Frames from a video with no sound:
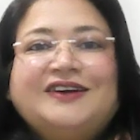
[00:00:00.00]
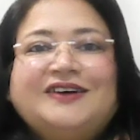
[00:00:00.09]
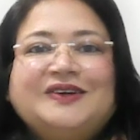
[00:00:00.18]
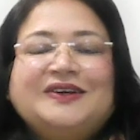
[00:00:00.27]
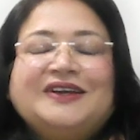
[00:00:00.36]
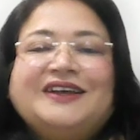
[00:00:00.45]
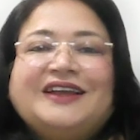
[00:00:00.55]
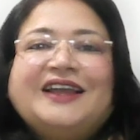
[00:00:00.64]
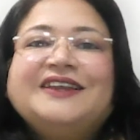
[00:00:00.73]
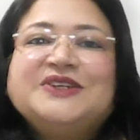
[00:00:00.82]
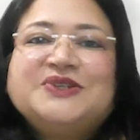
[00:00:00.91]

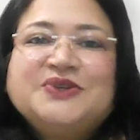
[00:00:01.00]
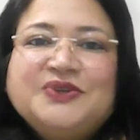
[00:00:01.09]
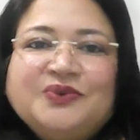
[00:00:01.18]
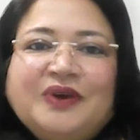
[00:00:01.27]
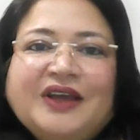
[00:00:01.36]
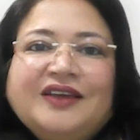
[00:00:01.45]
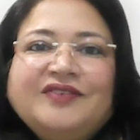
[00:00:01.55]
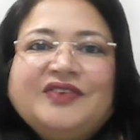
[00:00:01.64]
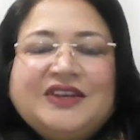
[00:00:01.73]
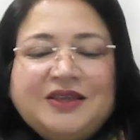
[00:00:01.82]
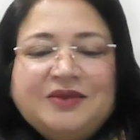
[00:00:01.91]
And do you have
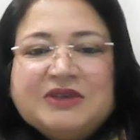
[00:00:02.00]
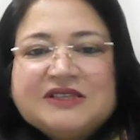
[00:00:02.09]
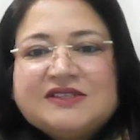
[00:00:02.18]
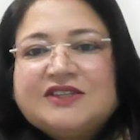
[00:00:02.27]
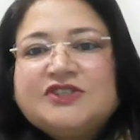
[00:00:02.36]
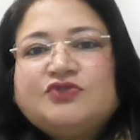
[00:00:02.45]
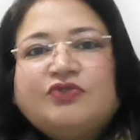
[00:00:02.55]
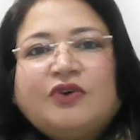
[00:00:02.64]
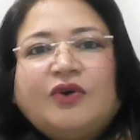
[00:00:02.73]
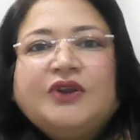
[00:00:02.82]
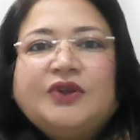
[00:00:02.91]
any message
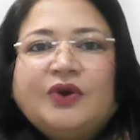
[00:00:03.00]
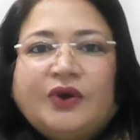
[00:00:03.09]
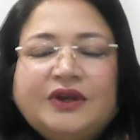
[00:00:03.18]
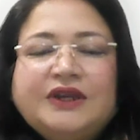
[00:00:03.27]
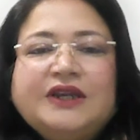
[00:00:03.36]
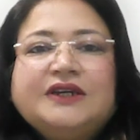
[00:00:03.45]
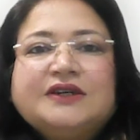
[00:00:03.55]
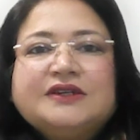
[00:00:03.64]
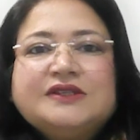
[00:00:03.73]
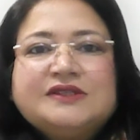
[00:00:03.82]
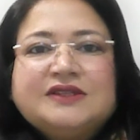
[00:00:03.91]
for your
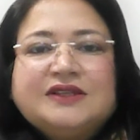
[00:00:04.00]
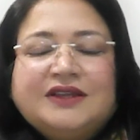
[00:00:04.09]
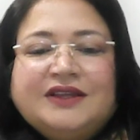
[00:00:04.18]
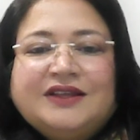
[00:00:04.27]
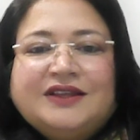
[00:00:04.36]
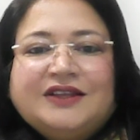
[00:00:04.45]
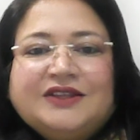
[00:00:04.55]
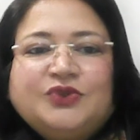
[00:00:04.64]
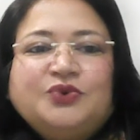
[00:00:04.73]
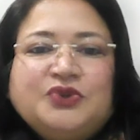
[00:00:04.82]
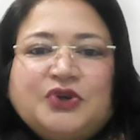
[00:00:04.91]
readers
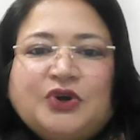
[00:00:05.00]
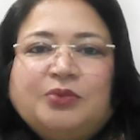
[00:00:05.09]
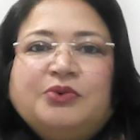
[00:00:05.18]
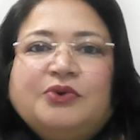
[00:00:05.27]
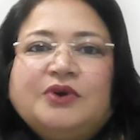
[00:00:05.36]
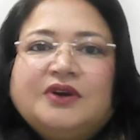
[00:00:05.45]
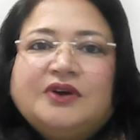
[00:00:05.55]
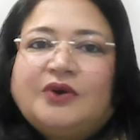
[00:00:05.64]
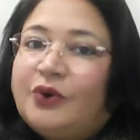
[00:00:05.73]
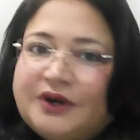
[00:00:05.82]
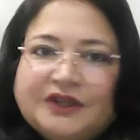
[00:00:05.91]
through your book
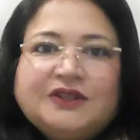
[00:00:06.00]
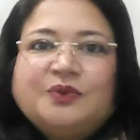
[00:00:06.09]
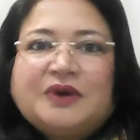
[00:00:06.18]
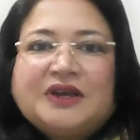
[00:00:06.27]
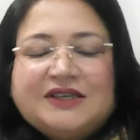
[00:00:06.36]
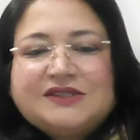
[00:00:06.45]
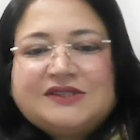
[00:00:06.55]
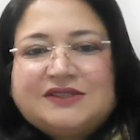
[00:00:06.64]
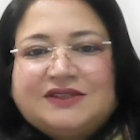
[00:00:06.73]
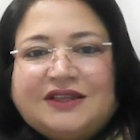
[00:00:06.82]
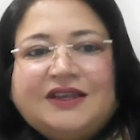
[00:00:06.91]
or otherwise?
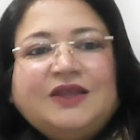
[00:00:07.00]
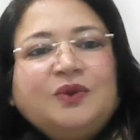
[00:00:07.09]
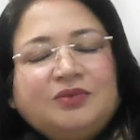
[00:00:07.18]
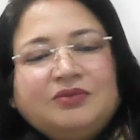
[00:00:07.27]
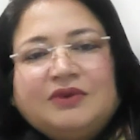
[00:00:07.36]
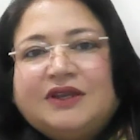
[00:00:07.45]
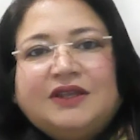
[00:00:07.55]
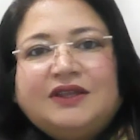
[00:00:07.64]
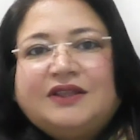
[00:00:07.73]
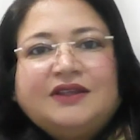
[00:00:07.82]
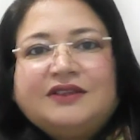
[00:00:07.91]

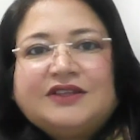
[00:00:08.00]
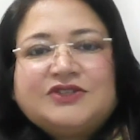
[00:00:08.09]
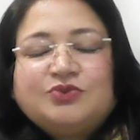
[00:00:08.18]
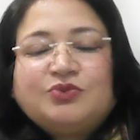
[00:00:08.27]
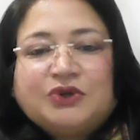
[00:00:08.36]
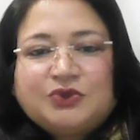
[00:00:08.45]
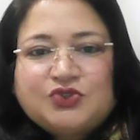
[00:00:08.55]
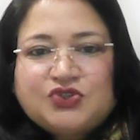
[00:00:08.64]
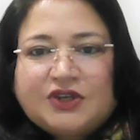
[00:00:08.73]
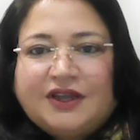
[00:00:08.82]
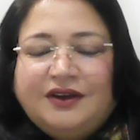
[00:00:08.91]
Anything that you want to
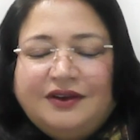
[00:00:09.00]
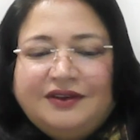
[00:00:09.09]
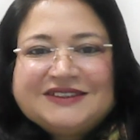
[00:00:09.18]
share?